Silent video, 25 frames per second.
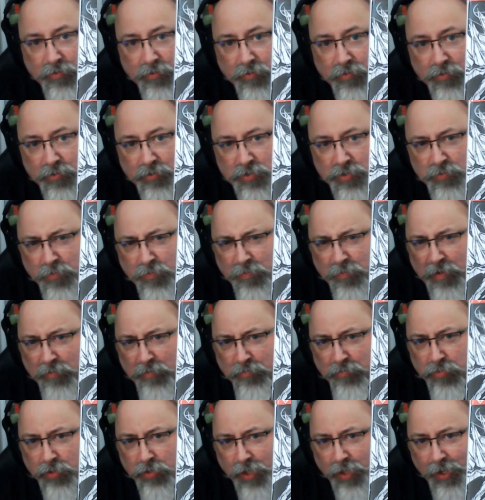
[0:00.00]
Superman
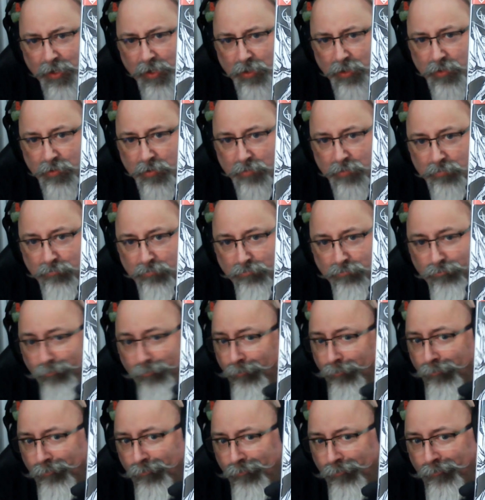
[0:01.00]
blank?
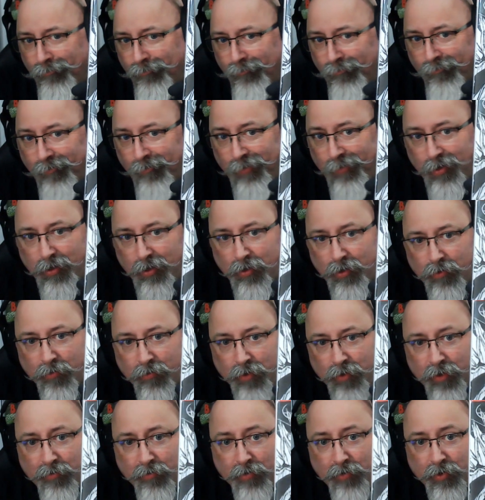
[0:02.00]

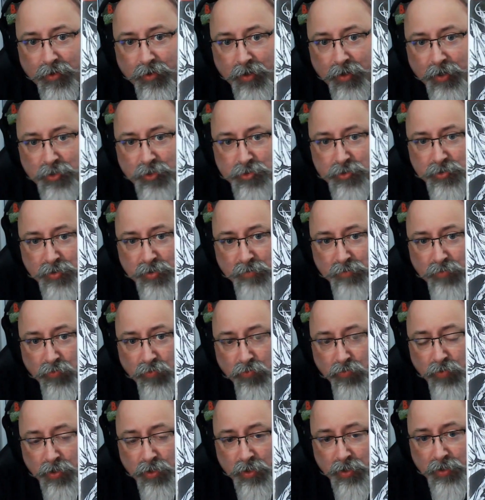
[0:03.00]
Whatever. Issue number
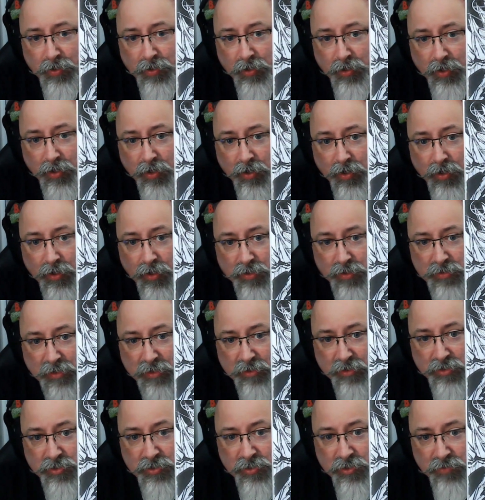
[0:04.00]
one. They've got
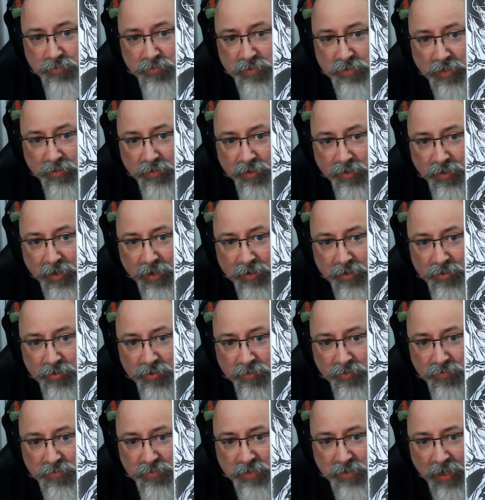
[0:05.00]
Doomsday. Look at that
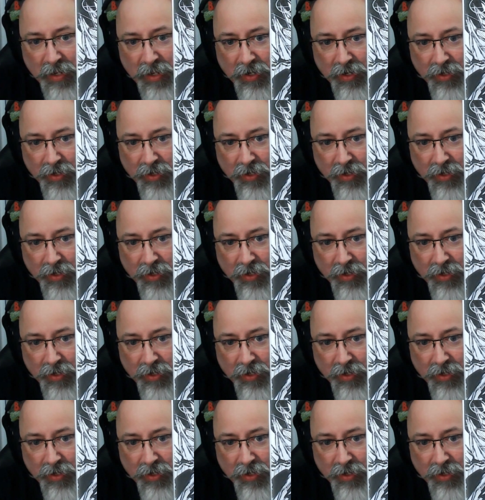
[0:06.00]
Doomsday.